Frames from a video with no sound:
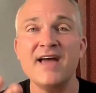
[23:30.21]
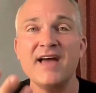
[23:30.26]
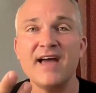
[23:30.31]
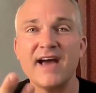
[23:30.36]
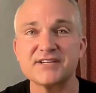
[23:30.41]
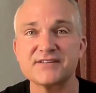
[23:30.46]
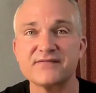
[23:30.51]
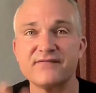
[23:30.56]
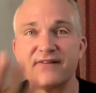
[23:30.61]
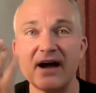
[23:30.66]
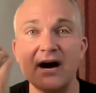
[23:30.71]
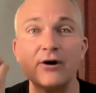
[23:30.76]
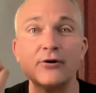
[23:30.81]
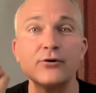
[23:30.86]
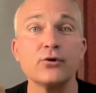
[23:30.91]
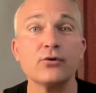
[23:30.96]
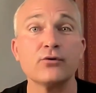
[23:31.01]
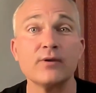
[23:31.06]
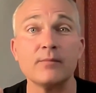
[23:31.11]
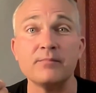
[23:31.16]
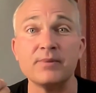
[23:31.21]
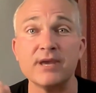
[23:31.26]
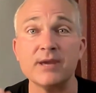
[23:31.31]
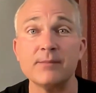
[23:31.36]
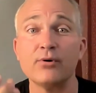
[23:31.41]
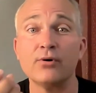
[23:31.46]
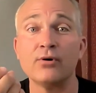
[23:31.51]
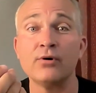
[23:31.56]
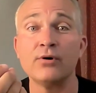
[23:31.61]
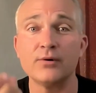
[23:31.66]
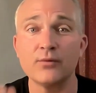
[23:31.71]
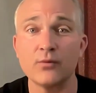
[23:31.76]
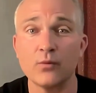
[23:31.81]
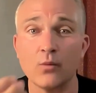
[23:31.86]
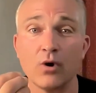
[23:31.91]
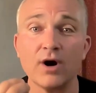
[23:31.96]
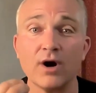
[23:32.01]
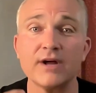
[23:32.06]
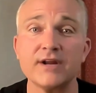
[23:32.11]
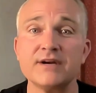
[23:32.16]
has value that people
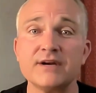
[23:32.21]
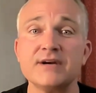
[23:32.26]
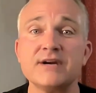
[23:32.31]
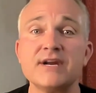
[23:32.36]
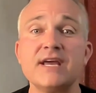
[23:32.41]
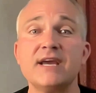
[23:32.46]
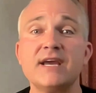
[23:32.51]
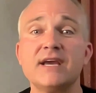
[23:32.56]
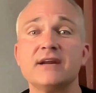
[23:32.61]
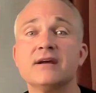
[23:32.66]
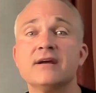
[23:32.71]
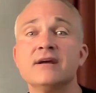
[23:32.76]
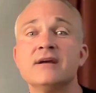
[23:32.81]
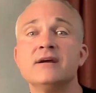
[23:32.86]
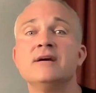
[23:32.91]
want and need.